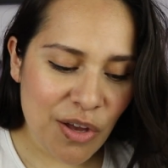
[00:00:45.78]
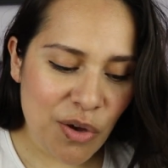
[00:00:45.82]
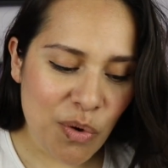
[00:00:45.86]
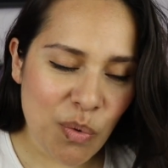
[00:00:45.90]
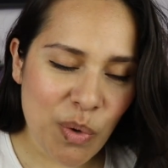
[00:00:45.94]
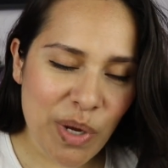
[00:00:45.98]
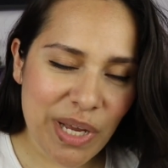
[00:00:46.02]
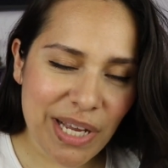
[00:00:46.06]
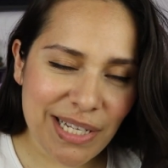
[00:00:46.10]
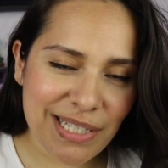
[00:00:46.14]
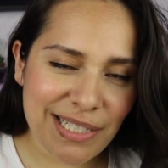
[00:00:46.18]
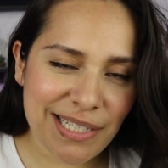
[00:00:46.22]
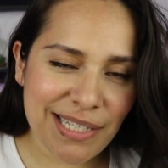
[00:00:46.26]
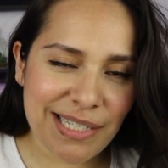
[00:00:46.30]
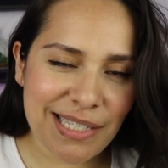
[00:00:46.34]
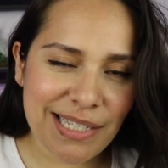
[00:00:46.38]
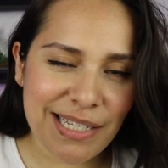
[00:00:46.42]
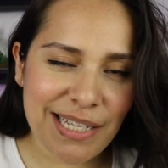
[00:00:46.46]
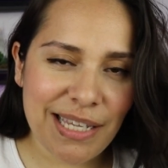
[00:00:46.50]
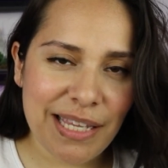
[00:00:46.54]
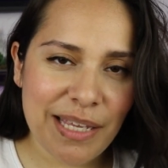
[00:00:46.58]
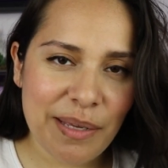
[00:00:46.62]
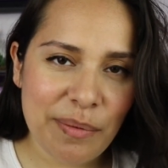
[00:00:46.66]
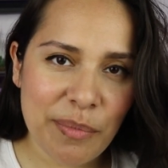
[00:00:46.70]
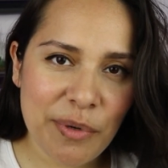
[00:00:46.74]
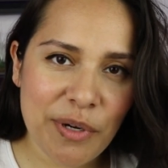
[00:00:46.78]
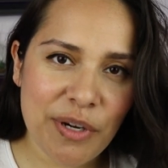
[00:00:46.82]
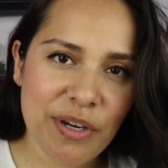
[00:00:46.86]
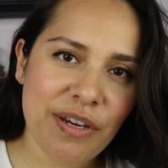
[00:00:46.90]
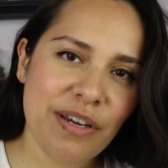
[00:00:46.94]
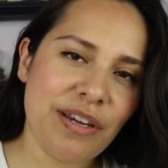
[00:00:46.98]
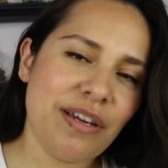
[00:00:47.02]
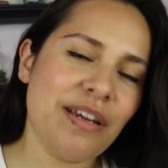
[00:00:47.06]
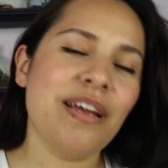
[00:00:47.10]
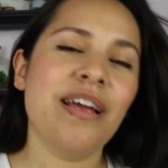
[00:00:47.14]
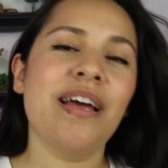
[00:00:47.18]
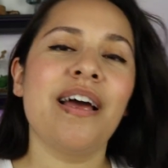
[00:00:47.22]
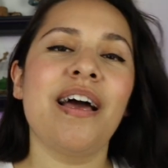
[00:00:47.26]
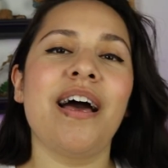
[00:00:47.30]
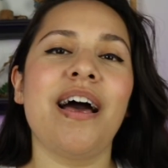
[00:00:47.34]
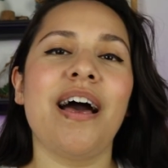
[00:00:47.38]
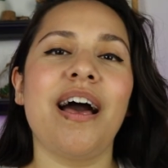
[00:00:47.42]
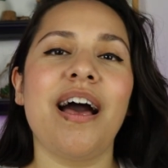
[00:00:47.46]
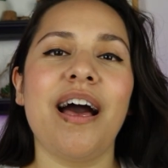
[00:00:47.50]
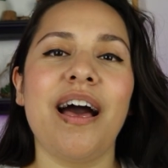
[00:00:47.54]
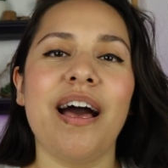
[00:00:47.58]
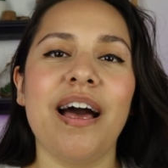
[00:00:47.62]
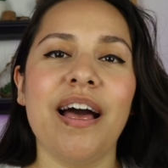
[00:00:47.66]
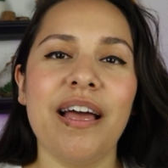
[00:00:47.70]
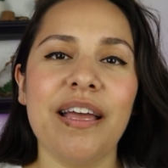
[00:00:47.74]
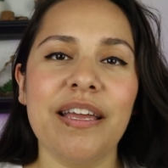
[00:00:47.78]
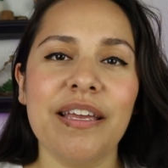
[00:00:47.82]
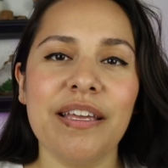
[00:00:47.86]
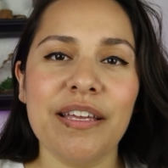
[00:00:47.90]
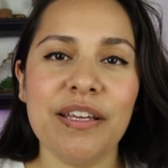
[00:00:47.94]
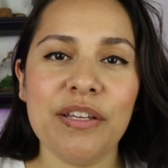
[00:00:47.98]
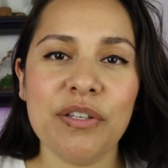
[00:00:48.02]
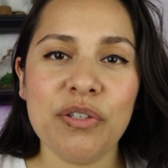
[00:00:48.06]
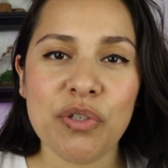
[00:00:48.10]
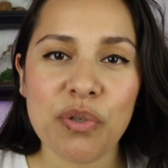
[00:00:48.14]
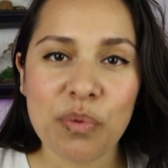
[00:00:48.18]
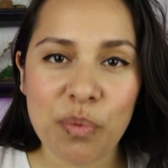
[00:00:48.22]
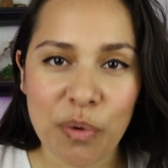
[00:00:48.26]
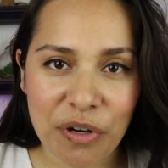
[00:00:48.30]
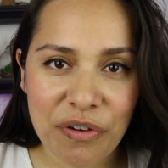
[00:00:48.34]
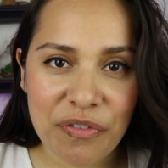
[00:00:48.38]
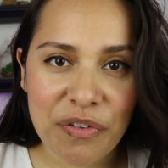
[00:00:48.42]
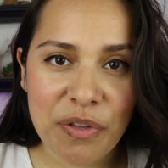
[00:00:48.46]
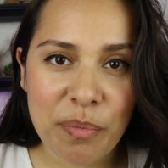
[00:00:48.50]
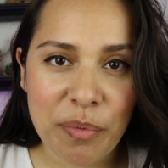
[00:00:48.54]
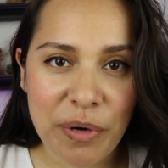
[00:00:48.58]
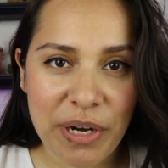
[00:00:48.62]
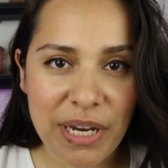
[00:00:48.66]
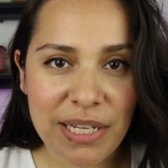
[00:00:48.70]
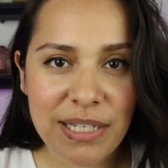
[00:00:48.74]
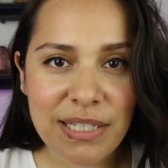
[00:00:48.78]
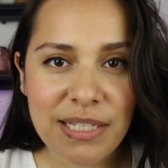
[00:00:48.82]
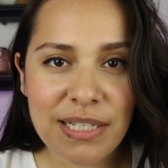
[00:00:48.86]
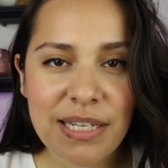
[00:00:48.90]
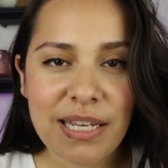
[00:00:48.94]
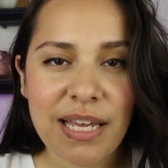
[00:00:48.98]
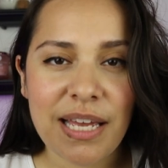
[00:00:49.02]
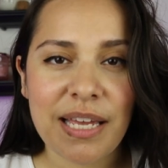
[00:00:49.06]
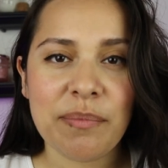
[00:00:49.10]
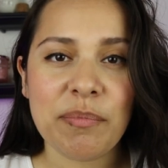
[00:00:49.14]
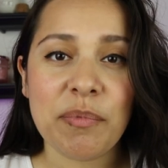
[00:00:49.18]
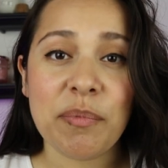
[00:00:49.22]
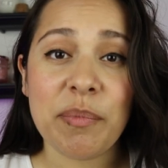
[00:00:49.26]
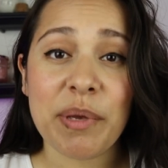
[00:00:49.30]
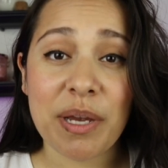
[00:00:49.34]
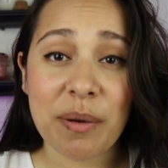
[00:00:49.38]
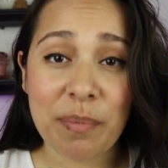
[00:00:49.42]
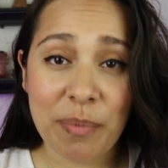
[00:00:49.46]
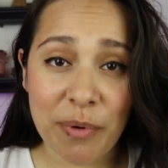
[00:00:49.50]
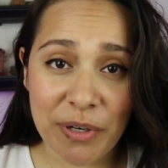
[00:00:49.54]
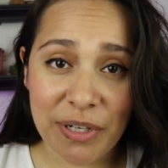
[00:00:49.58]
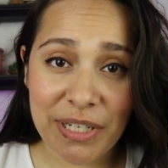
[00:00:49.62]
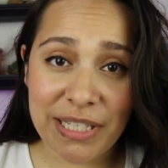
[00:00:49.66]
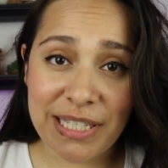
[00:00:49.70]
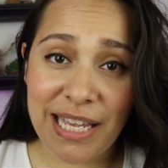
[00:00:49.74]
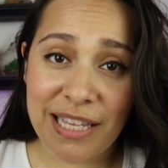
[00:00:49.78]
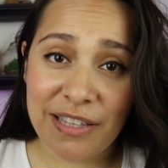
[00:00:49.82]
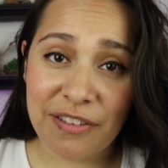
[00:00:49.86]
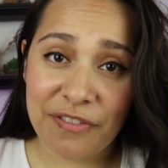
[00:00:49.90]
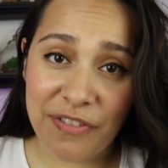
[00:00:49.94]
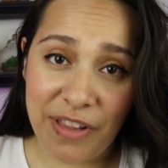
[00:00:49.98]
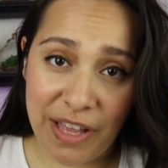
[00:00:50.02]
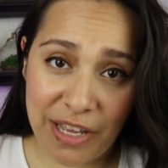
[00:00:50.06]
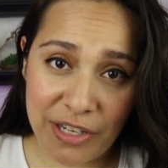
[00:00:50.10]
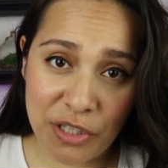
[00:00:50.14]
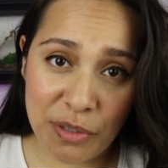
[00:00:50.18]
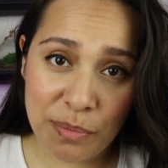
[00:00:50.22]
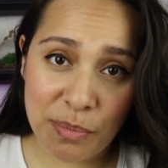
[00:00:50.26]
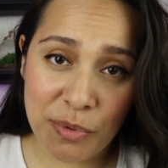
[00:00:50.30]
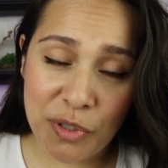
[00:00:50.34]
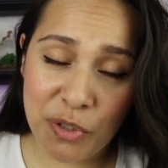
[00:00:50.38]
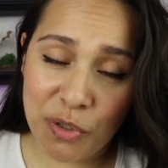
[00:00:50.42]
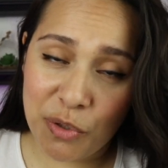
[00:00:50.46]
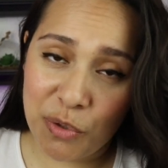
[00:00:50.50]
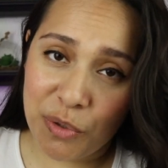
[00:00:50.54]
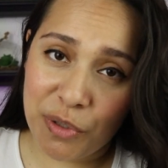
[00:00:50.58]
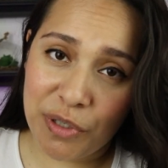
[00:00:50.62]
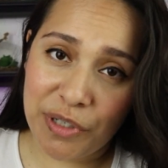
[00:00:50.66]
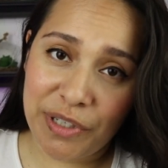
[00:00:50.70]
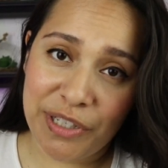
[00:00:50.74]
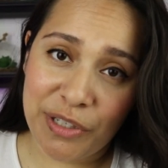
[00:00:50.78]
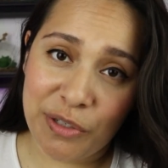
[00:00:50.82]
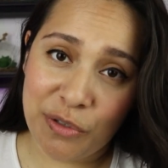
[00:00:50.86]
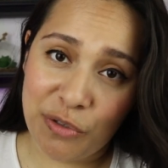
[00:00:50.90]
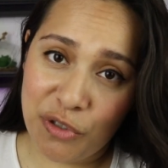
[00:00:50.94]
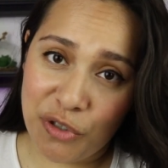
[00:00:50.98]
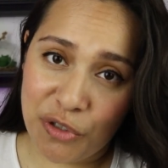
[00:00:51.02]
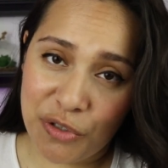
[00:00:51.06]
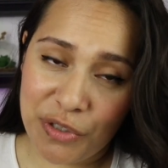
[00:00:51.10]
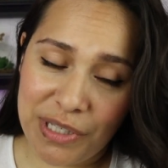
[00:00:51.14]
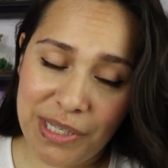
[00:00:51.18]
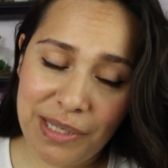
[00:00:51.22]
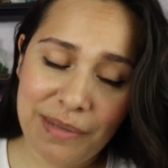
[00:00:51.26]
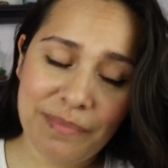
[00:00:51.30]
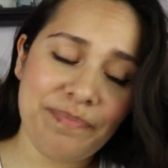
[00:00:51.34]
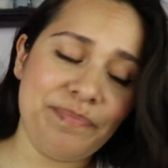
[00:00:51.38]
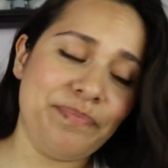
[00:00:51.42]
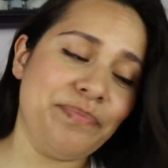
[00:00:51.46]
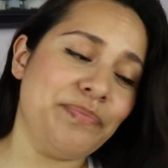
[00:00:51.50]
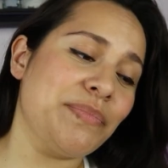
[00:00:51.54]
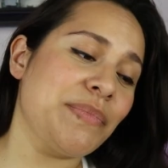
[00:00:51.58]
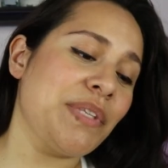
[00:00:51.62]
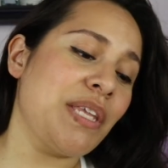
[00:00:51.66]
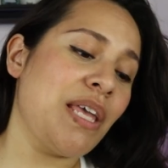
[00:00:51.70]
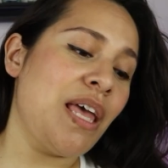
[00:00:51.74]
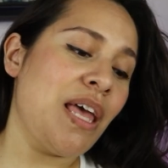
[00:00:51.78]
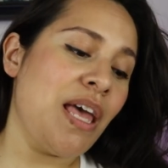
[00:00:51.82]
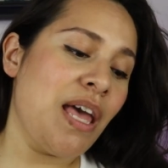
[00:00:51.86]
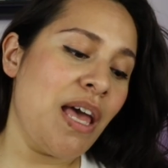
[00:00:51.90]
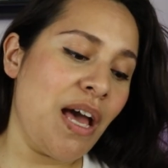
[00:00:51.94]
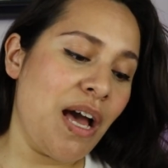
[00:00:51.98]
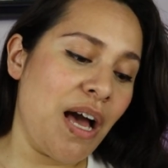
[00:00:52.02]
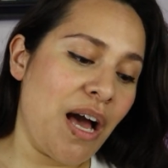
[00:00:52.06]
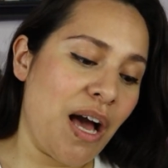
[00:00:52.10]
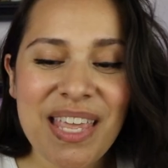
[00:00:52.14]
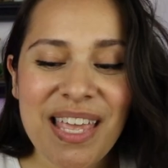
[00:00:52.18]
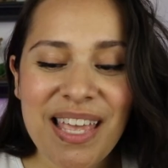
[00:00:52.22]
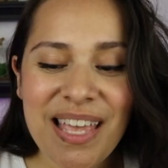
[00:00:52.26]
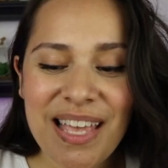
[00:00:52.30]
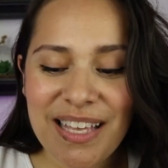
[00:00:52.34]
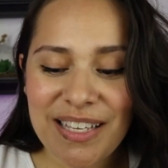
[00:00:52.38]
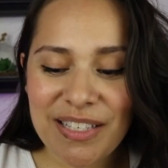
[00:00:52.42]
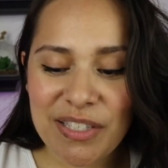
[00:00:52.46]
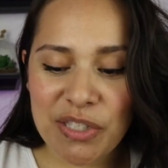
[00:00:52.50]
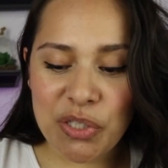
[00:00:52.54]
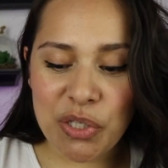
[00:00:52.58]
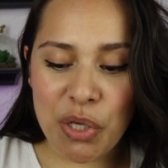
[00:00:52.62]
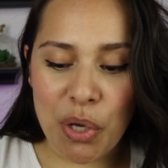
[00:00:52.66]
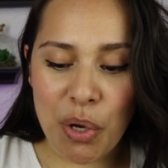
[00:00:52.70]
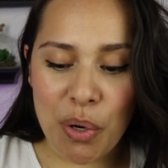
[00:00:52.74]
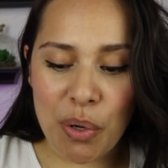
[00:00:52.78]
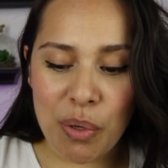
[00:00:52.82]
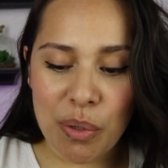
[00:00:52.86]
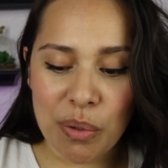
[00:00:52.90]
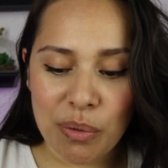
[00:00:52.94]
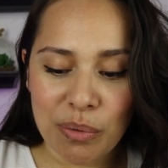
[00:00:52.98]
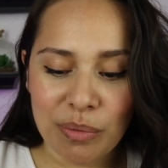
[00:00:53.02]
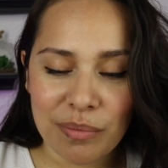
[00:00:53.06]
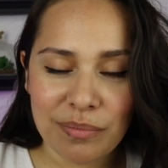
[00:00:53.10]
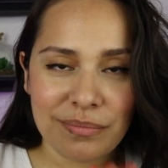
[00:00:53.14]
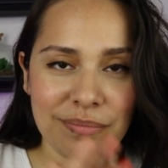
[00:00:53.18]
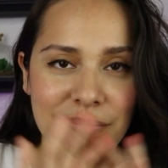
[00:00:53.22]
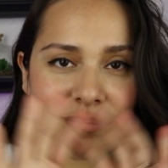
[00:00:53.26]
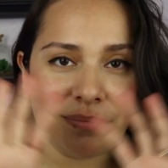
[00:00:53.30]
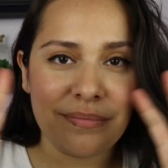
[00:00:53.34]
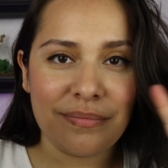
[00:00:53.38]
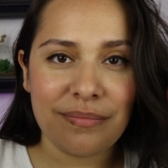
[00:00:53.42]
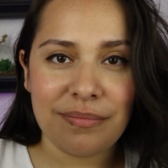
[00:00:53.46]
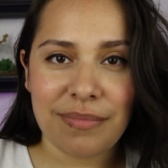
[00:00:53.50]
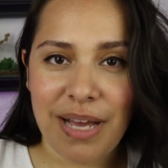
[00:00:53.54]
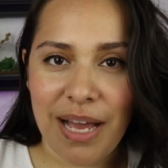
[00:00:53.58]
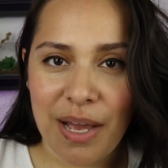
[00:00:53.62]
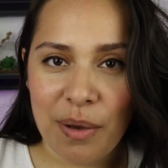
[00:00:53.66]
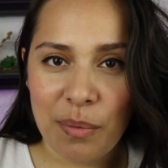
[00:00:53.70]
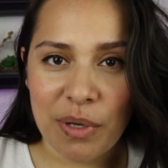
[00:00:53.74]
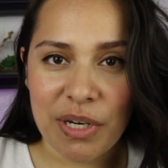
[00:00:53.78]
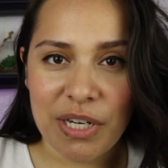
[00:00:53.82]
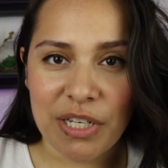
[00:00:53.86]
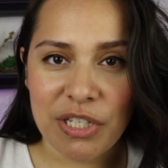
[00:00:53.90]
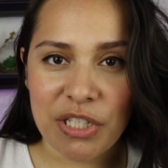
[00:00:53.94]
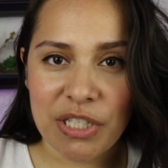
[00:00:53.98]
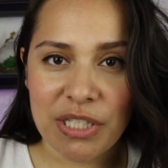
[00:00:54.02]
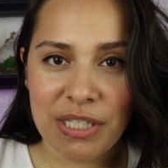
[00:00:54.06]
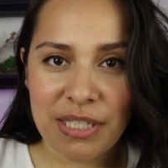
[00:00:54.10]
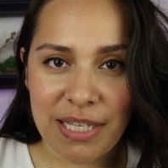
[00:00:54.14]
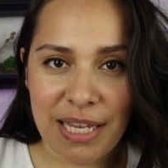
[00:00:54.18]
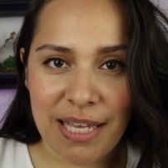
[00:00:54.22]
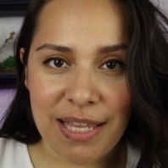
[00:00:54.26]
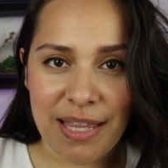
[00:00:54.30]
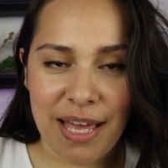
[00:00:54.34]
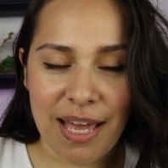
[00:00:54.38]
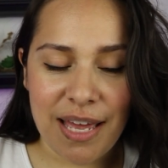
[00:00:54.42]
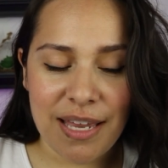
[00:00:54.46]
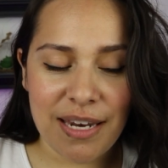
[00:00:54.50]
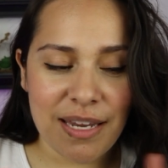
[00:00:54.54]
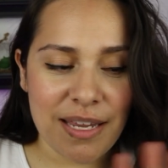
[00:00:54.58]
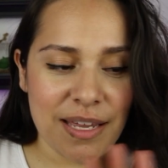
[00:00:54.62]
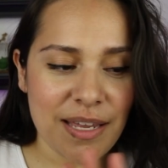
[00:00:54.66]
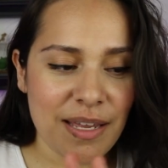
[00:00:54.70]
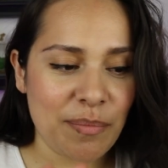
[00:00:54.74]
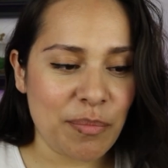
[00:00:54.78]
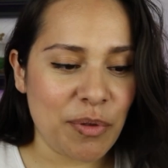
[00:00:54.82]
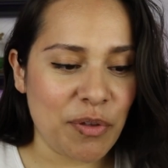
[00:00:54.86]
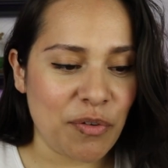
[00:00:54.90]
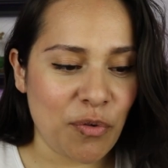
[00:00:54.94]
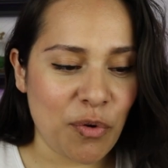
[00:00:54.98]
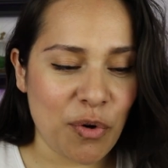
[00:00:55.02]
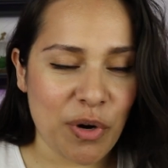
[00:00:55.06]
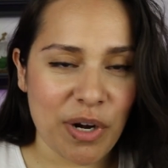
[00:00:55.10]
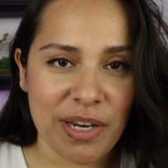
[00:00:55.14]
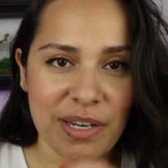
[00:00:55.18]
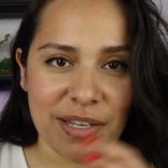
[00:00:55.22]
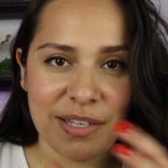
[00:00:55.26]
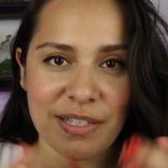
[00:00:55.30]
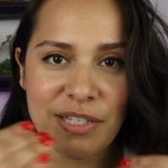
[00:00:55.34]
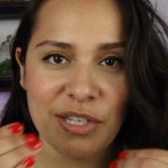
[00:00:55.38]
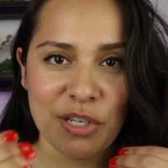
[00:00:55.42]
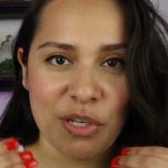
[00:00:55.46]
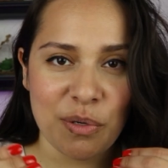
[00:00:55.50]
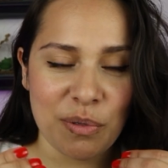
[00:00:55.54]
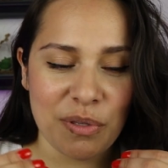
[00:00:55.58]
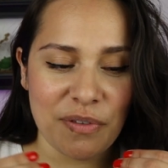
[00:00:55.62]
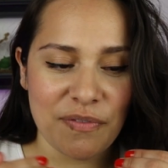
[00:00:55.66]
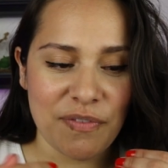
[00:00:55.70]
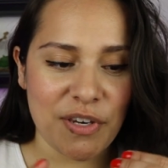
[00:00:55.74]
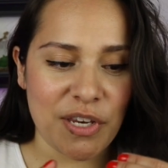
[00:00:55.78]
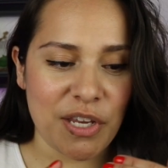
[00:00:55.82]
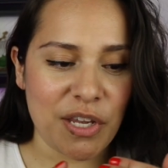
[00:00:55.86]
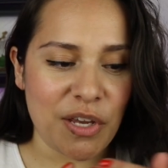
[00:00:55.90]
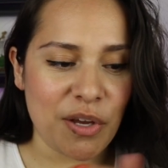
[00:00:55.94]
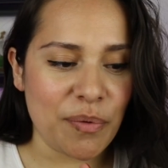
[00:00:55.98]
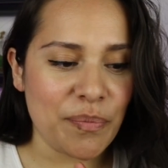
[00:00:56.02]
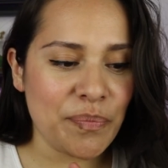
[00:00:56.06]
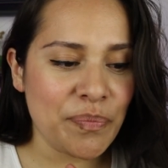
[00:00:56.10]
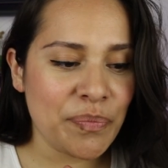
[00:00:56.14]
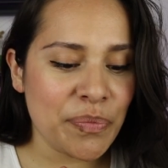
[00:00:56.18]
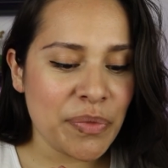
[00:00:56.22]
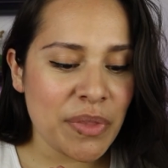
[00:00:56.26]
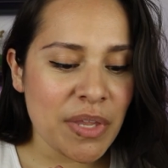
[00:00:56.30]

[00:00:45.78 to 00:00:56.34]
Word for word: Quick disclaimer. I do work for the brand. I'm a makeup artist at the flagship store in New Jersey. So I want to just say that before I continue with the video.